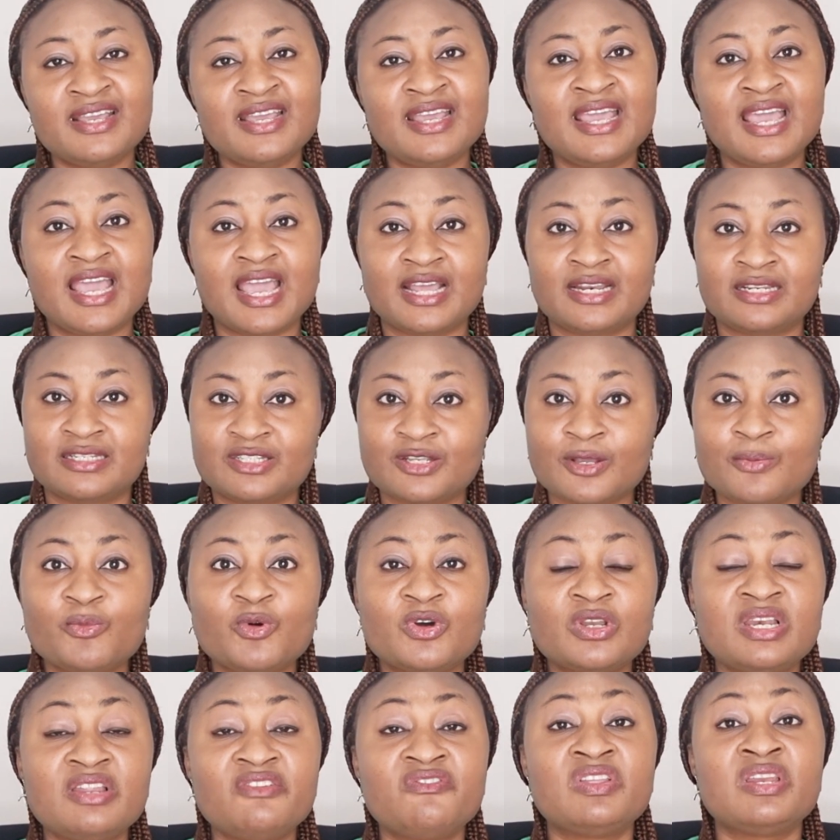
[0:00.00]
and someone
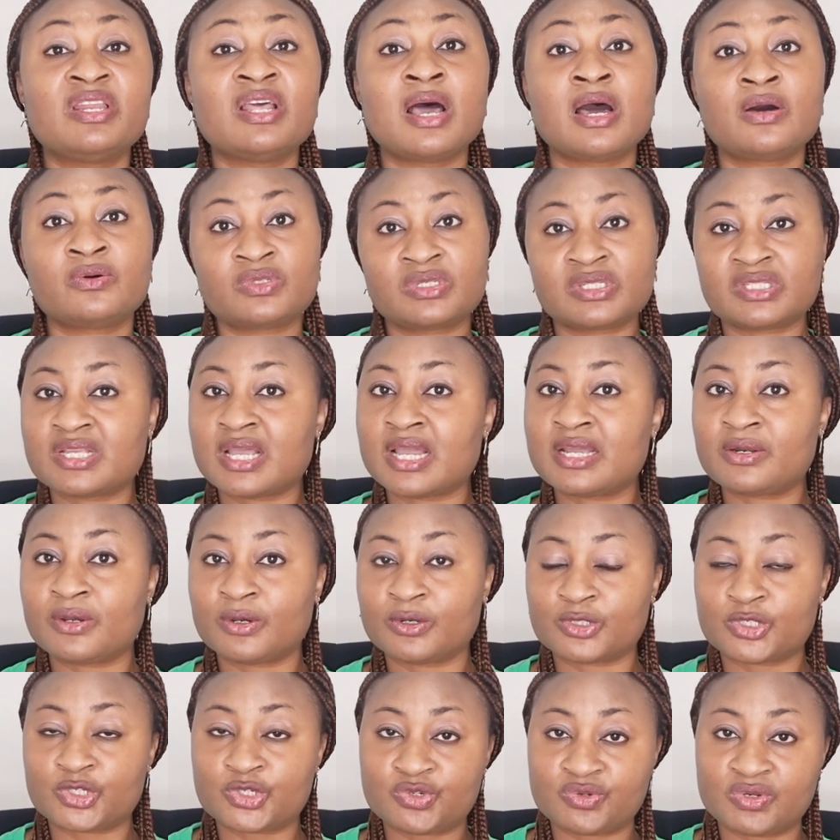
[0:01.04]
living outside
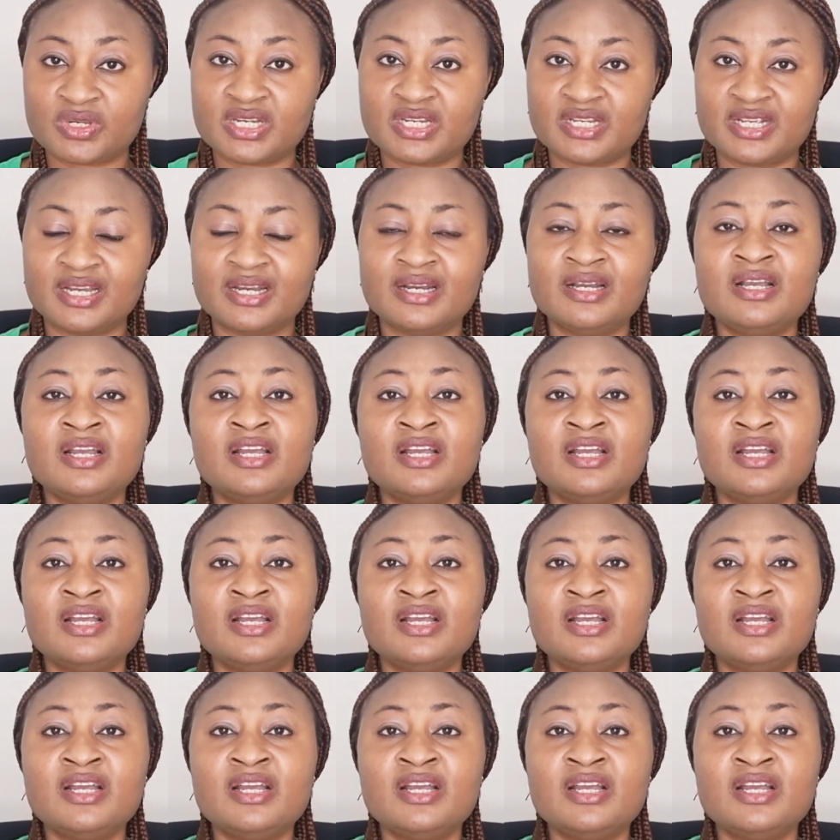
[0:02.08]
Australia